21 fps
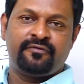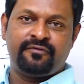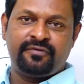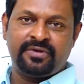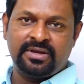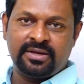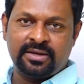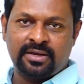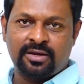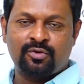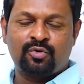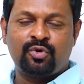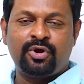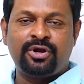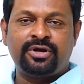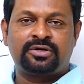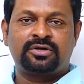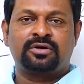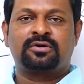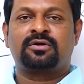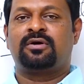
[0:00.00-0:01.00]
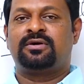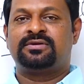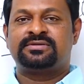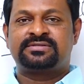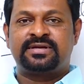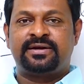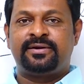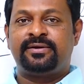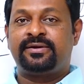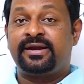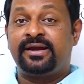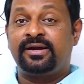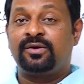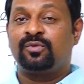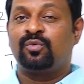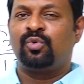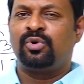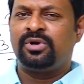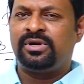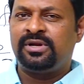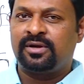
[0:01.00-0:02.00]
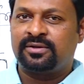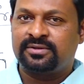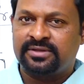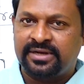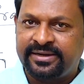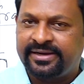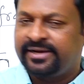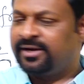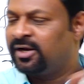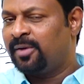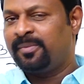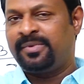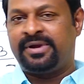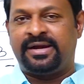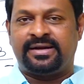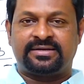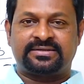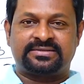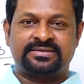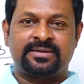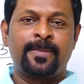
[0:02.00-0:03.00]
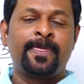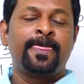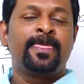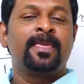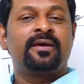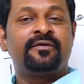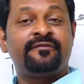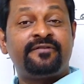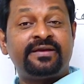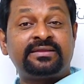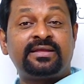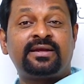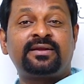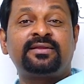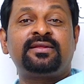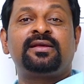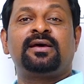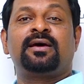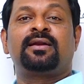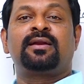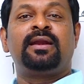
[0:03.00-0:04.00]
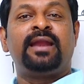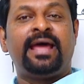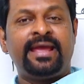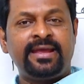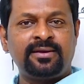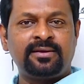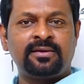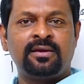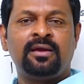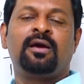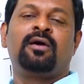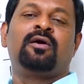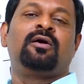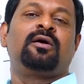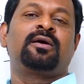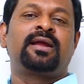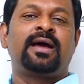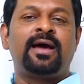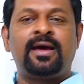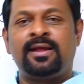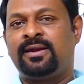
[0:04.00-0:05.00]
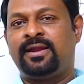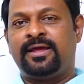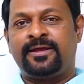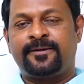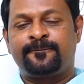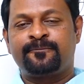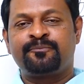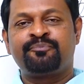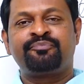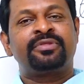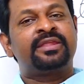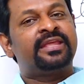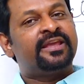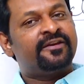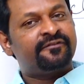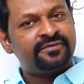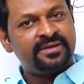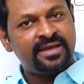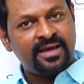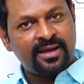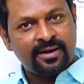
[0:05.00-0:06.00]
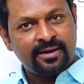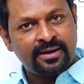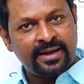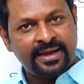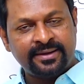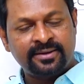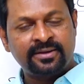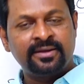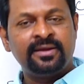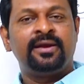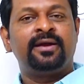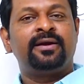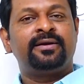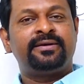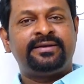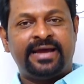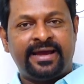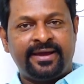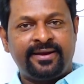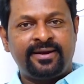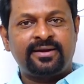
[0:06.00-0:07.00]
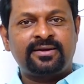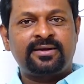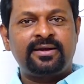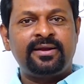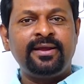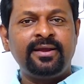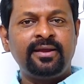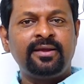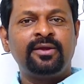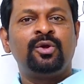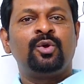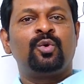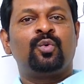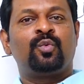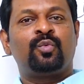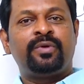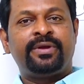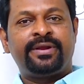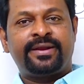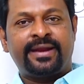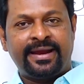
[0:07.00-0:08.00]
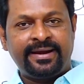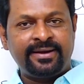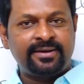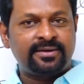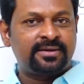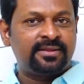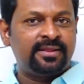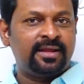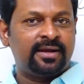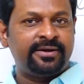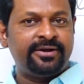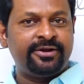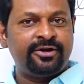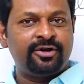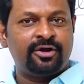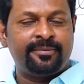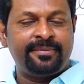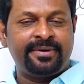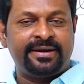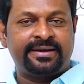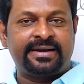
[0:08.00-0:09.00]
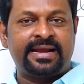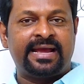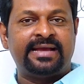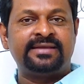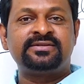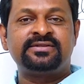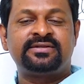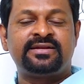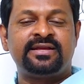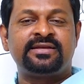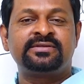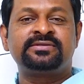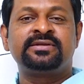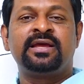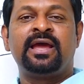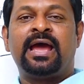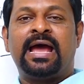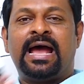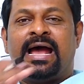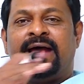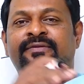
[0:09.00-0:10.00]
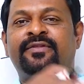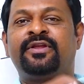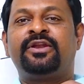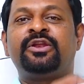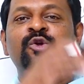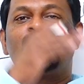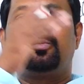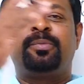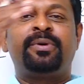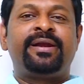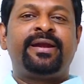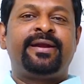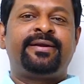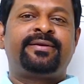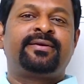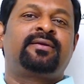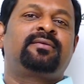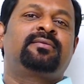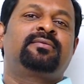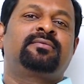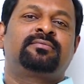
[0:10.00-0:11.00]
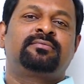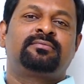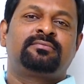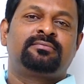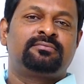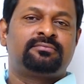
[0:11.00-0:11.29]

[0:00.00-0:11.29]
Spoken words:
we are going to concentrate only on the denominators, whether they are like or unlike. If they are like, directly we write the denominator as it is and the numerator